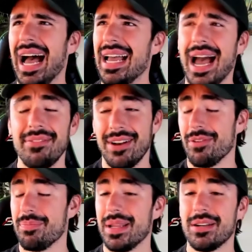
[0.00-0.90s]
I, have
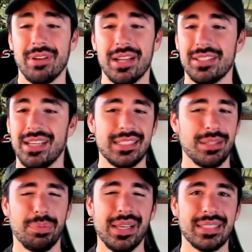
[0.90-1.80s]
never been to Russia.
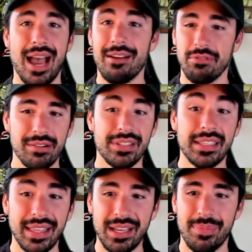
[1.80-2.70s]
It's a place I
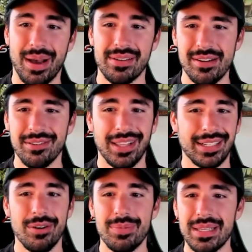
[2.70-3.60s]
rarely think about. You know,
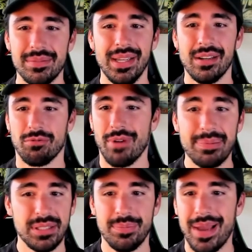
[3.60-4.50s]
like nobody
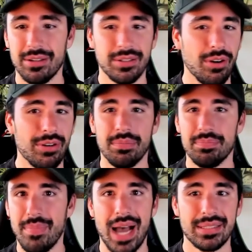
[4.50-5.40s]
raps about going to
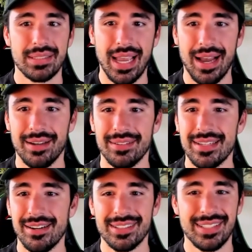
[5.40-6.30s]
Moscow.
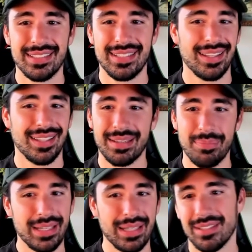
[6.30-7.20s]
You know, it's it's not
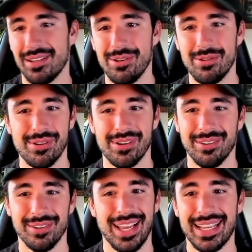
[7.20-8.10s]
like Mexico or
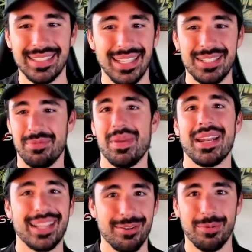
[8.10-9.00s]
or like
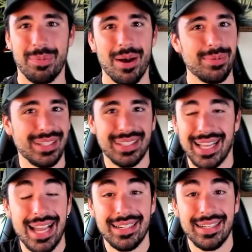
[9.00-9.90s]
Dominican Republic.
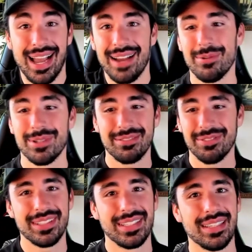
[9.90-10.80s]
Like I didn't, I
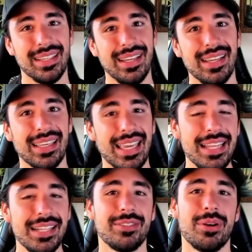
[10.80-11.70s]
wasn't really
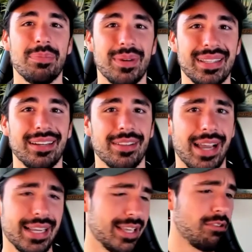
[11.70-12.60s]
keen to it. But they're
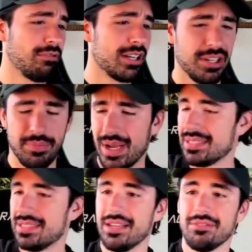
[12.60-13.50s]
like they're Russian
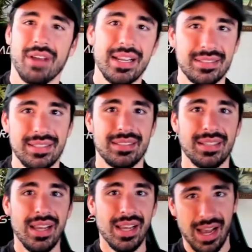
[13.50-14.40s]
bots. They're
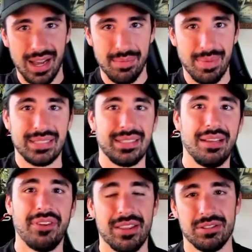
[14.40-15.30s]
racist uh, my
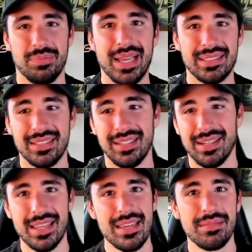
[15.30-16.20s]
stepfather's Mexican,
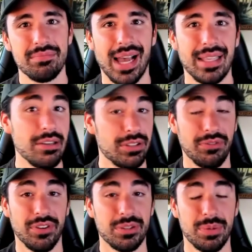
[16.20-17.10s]
and he he was
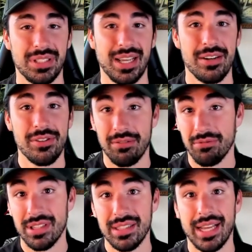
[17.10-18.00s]
the first person I knew
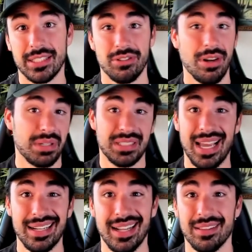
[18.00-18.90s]
that really liked Trump because
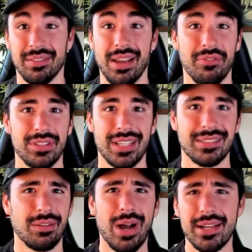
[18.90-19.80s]
I didn't at the at first I
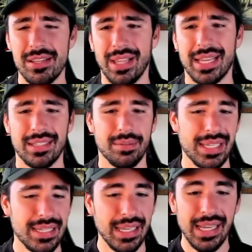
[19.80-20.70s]
was like, why do you like him?
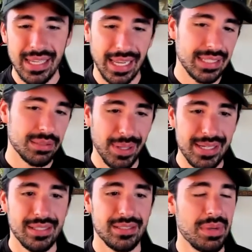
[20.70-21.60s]
And he
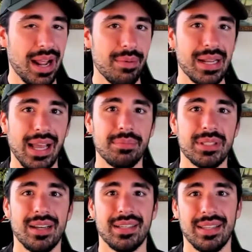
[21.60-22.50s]
explained it to me. I mean, I'm
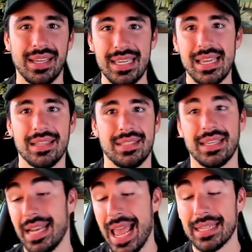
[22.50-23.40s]
talking like he has
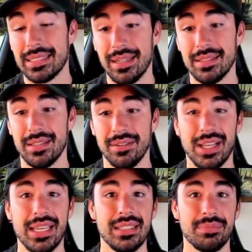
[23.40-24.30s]
like an accent and stuff.
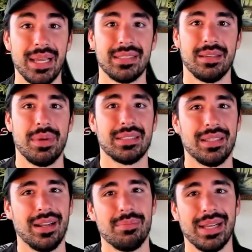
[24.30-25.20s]
Like he's Mexican,
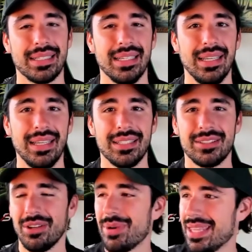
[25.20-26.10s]
Mexican. I'm like,
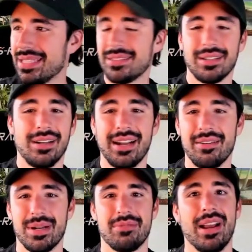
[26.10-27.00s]
so when they start calling
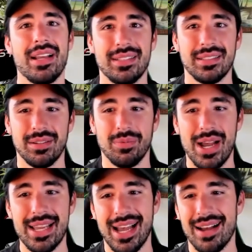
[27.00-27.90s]
everybody racist and
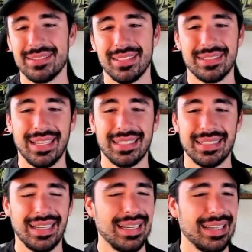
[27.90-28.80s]
white, I was just
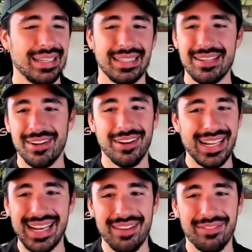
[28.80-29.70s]
like, ah, you know,
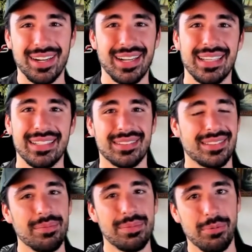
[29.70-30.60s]
it never it's
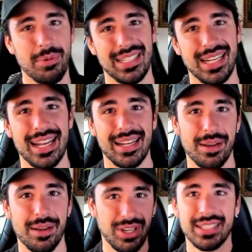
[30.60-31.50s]
something wasn't adding
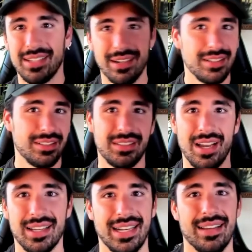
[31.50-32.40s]
up. So I started just
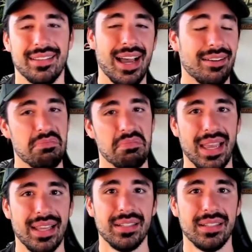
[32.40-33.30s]
talking out loud and
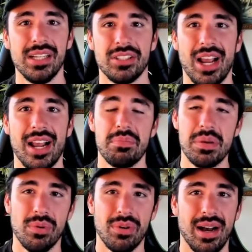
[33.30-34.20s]
and trying to
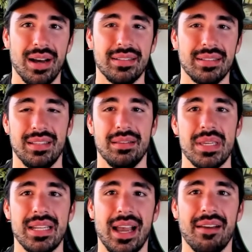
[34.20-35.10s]
be more honest in the
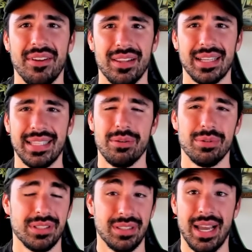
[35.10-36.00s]
media. I felt like they
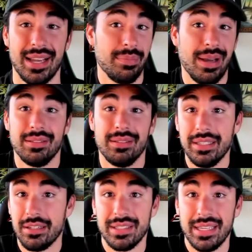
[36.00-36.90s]
were just lying about
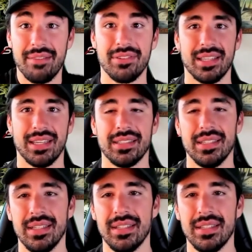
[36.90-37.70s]
literally everything.